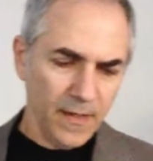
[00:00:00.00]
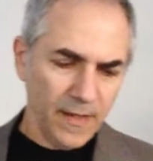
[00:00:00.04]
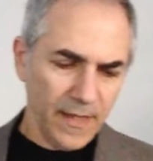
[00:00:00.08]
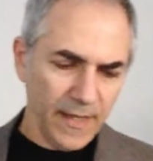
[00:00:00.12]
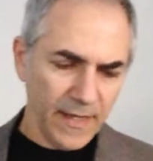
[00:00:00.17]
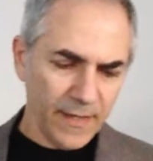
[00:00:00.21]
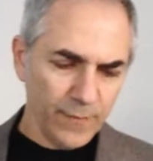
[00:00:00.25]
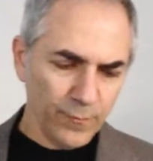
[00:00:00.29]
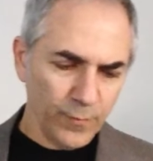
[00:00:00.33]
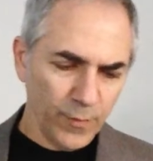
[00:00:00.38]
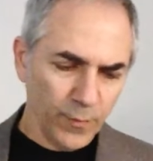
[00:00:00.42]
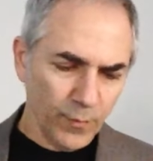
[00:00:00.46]

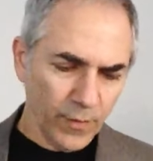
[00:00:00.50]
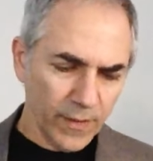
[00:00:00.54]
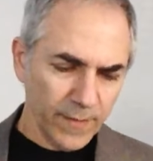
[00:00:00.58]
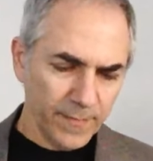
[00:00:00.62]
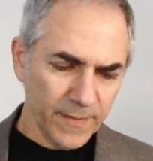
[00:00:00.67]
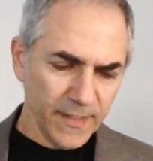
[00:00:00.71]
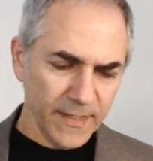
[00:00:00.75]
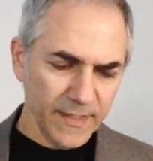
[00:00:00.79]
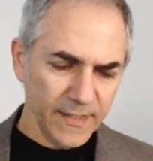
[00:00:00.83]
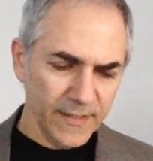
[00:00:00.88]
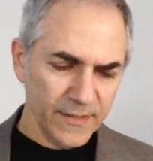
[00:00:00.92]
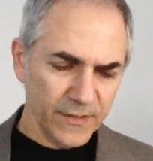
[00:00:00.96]
And we want to
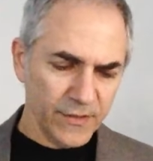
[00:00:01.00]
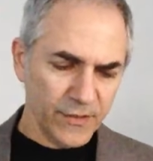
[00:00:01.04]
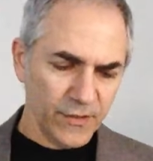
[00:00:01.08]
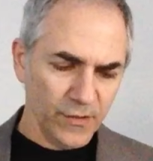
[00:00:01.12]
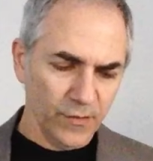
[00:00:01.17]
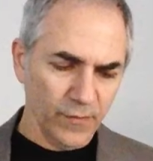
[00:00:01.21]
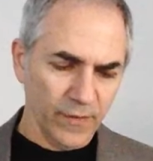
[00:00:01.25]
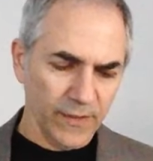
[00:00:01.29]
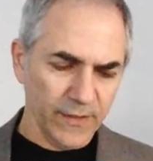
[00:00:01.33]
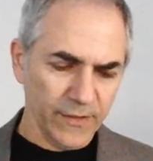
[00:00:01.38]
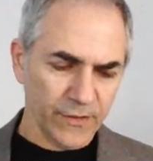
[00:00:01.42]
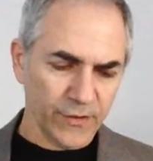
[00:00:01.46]
begin
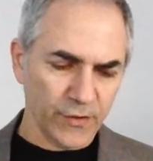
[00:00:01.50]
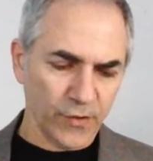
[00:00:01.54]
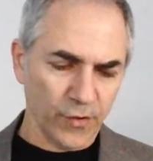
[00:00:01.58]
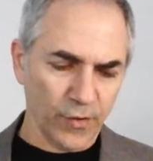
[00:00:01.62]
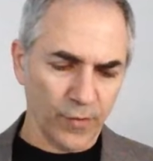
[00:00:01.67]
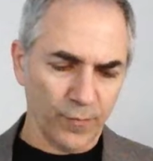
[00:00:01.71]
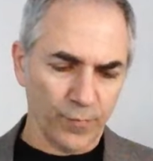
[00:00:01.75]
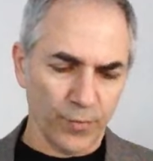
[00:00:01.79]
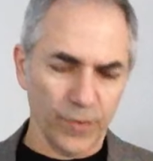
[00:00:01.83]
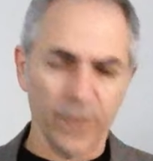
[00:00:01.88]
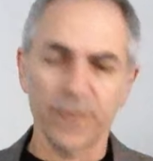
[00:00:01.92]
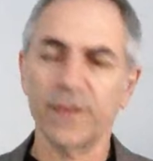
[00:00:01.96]
to
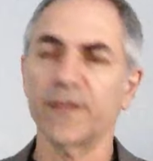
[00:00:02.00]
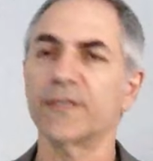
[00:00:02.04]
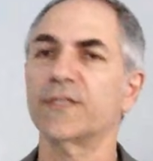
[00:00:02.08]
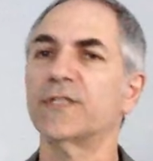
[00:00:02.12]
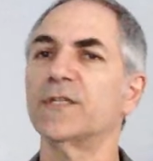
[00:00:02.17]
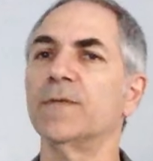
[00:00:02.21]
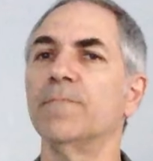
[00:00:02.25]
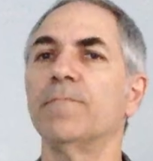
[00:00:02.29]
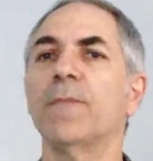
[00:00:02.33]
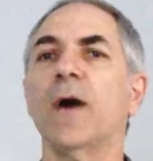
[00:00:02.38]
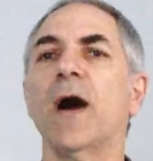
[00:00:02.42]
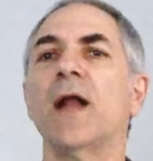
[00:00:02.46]
interpret the
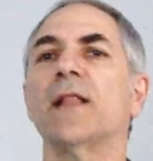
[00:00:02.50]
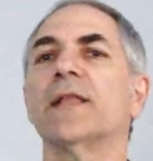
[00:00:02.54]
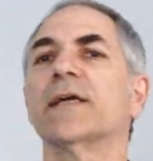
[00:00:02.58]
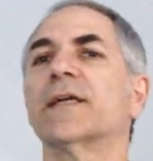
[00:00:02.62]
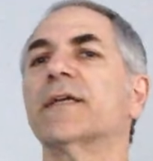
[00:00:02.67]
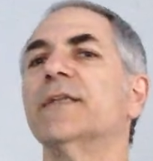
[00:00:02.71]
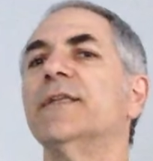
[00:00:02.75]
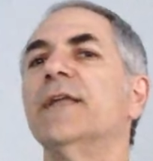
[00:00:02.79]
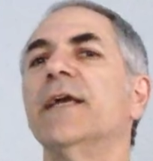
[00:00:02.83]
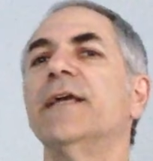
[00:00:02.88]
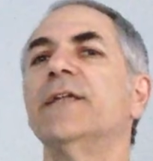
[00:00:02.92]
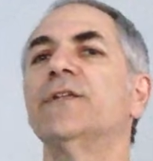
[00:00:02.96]
symbolic
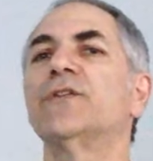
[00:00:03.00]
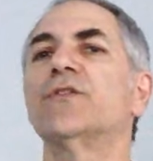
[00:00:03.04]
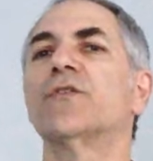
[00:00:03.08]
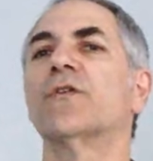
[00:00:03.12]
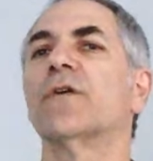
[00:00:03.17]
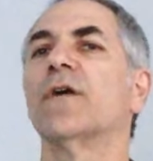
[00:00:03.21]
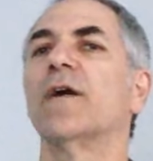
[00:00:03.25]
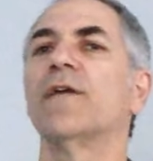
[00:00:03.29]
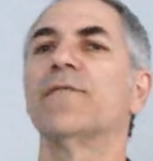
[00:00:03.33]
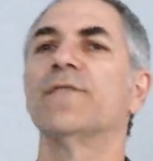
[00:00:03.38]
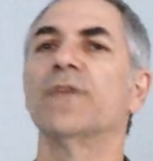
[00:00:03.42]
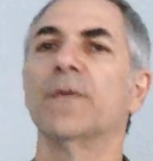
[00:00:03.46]
nature
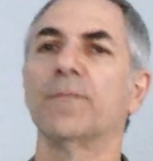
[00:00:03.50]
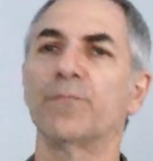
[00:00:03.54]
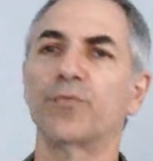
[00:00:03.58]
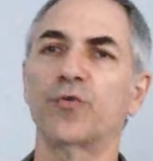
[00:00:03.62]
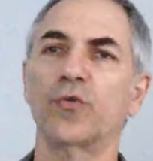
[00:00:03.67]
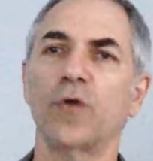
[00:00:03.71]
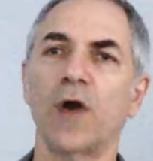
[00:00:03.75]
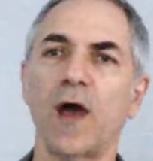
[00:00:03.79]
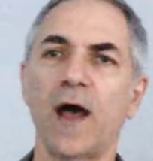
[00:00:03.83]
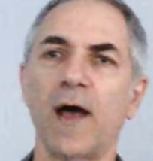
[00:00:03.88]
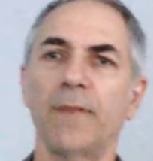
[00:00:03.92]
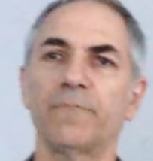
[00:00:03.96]
of the
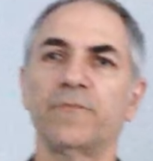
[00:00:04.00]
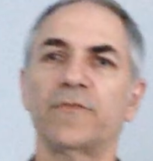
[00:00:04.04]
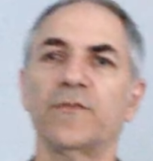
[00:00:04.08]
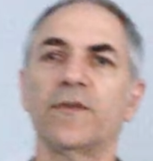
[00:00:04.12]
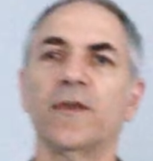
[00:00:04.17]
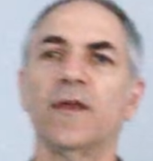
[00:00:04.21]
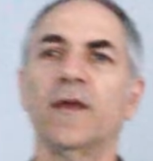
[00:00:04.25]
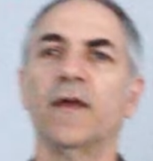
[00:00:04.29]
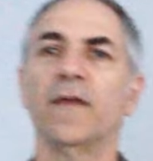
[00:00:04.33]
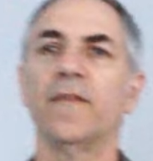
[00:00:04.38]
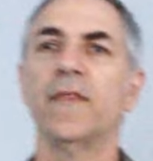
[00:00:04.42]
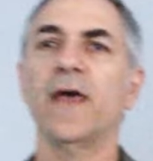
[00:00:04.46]
props
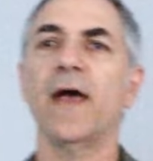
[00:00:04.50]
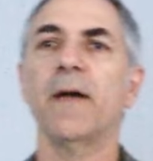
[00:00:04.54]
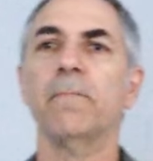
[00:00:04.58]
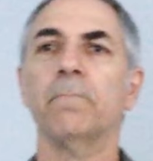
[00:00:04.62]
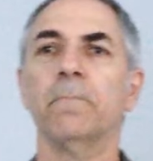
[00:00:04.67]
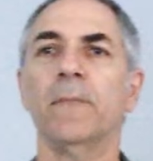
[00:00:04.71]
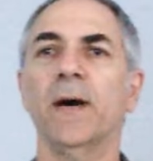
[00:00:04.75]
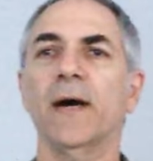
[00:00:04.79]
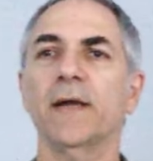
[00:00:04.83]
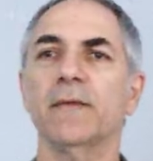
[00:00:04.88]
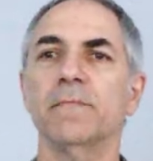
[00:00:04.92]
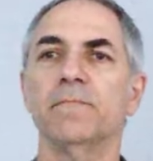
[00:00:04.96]
that
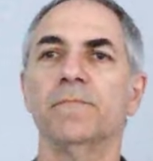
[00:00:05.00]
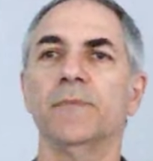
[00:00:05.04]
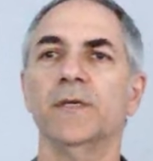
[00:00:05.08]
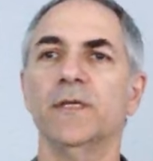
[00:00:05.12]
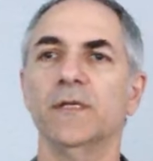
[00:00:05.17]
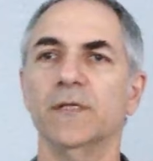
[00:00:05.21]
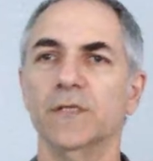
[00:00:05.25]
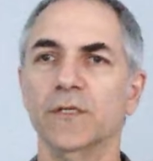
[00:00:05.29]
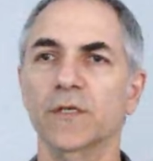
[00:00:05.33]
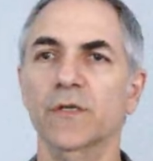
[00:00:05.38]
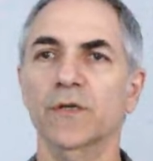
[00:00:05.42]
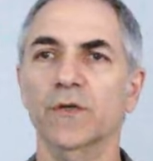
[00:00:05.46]
might be
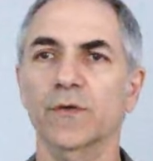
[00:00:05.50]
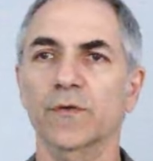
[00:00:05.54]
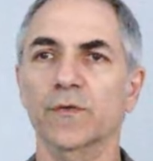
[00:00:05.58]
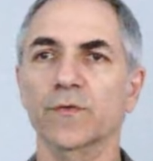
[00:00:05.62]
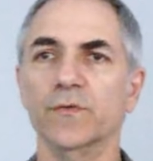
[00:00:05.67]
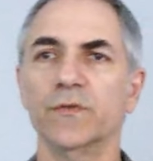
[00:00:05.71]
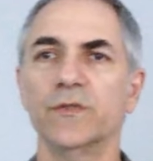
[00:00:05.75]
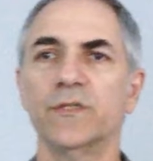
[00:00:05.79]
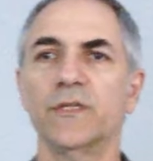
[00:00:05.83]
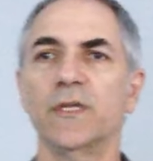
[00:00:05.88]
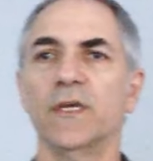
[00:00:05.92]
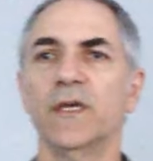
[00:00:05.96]

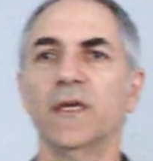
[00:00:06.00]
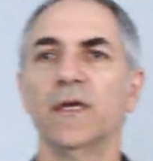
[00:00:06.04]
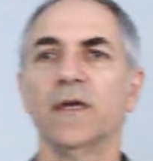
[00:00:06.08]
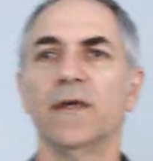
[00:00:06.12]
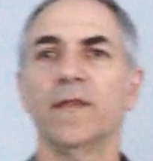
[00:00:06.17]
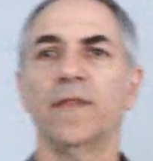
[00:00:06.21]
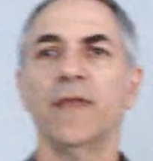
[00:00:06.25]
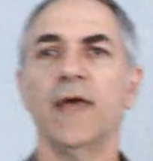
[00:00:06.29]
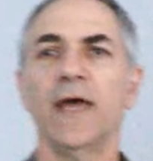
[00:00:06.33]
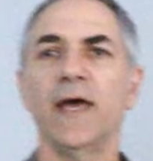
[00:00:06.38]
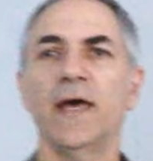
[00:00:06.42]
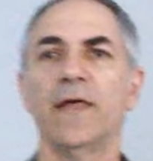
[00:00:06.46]
used,
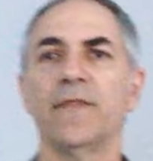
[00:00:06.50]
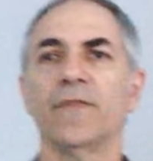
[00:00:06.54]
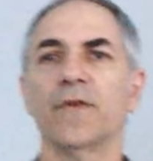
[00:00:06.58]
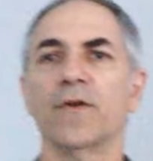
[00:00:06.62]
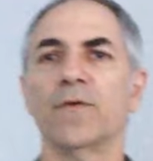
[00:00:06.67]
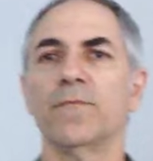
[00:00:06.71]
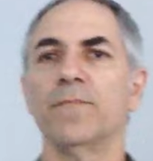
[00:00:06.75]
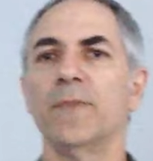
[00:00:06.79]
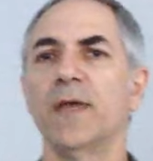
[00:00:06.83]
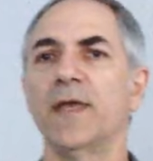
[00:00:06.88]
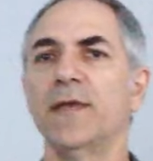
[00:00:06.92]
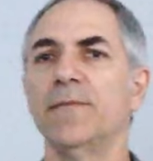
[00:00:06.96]
that there
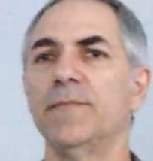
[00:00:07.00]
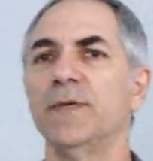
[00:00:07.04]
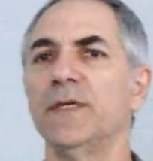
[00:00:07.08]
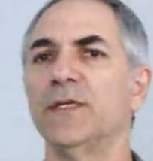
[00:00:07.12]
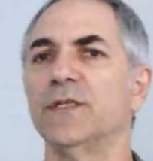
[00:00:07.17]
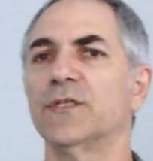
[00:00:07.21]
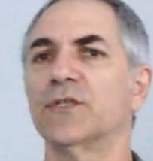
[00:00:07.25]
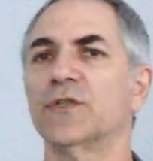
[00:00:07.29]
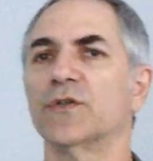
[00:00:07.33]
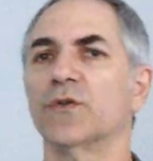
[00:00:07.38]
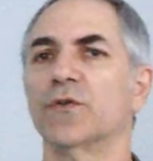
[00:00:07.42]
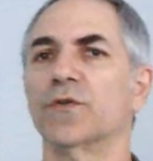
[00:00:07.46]
may be
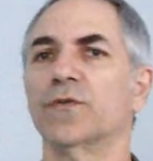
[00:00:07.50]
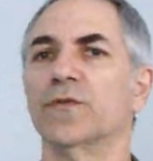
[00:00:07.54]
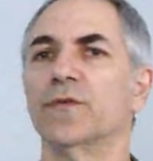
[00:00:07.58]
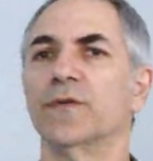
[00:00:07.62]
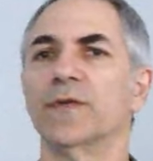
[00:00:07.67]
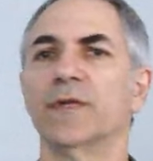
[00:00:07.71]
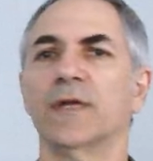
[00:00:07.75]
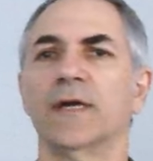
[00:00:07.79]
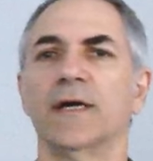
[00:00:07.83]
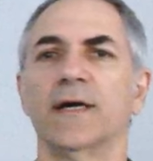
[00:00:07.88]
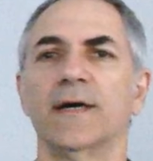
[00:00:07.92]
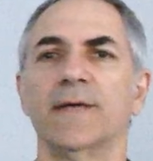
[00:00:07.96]
certain